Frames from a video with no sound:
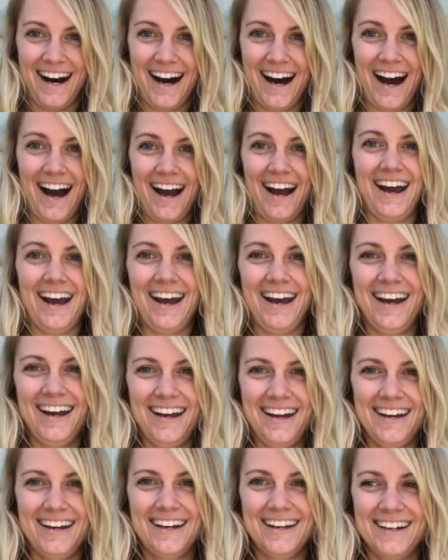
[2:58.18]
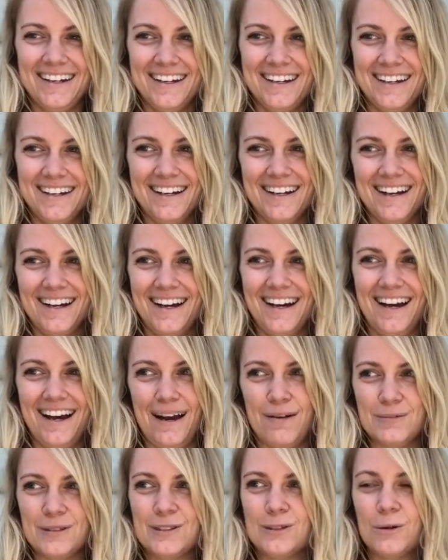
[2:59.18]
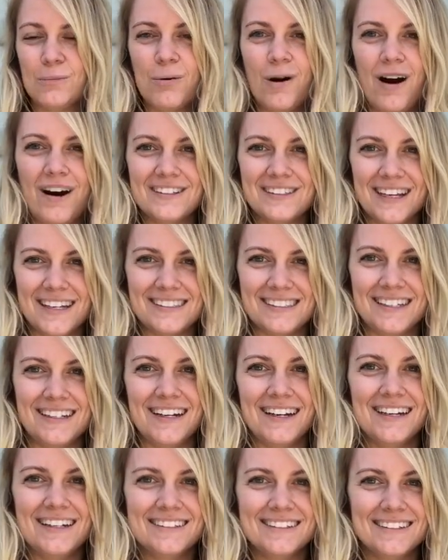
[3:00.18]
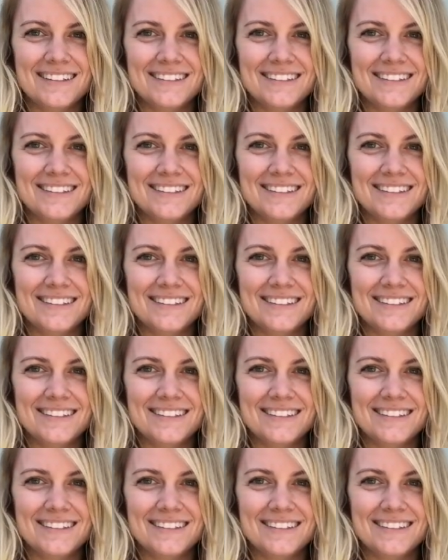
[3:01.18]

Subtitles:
I am still processing it.